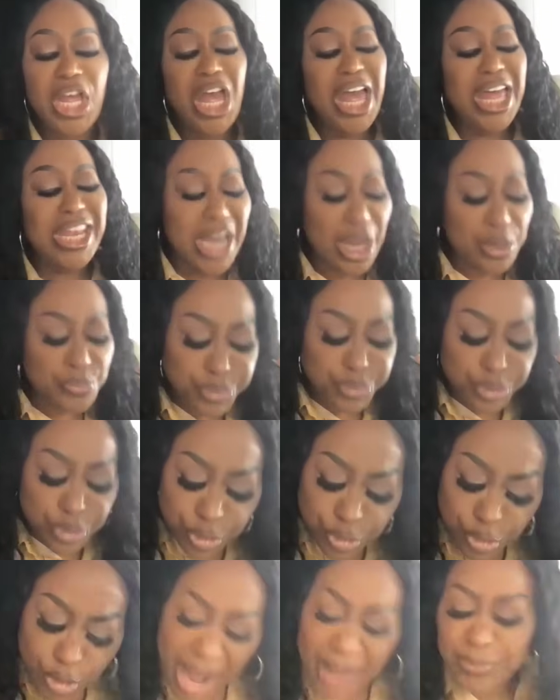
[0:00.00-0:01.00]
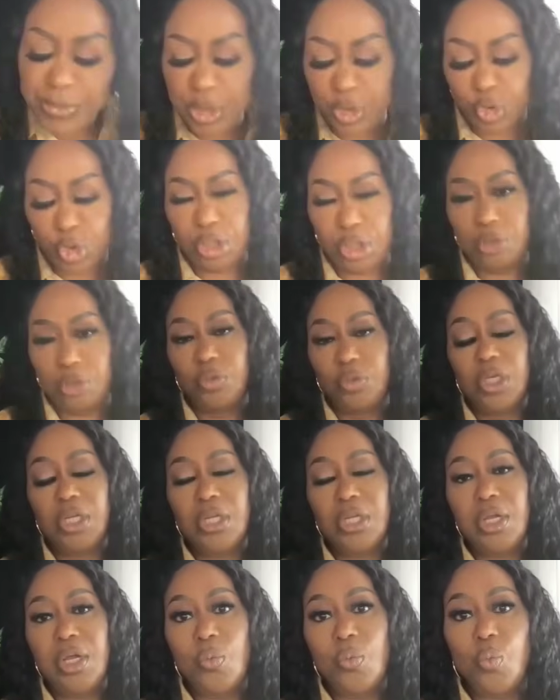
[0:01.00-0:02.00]
And I promise you,
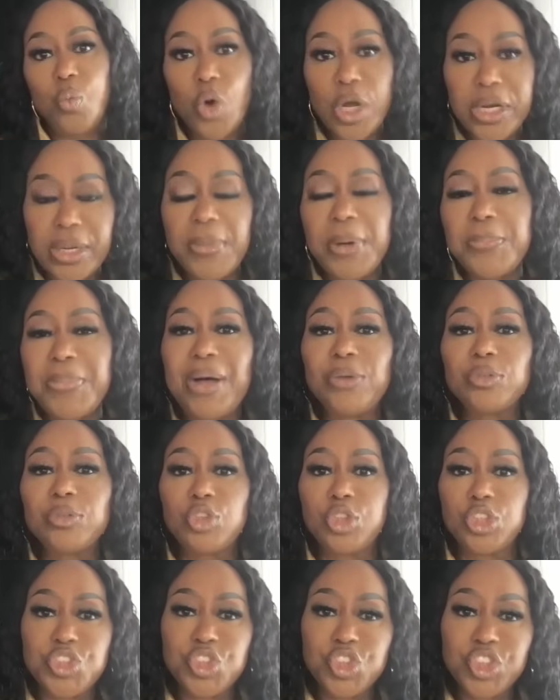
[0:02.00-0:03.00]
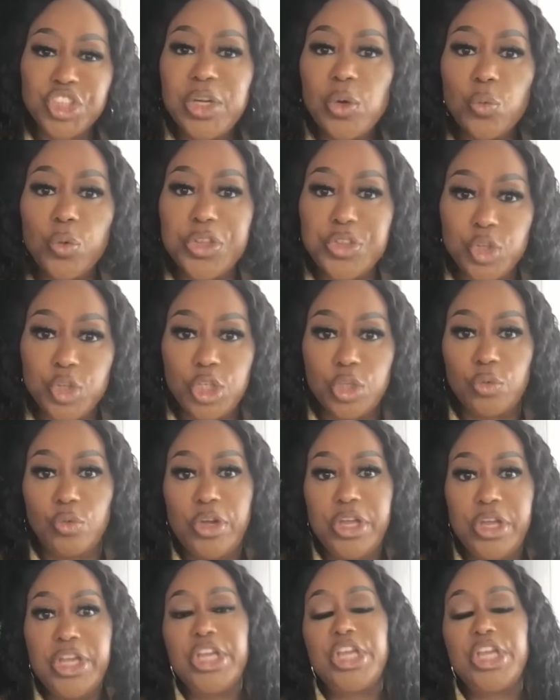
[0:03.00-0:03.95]
what I'm about to share with you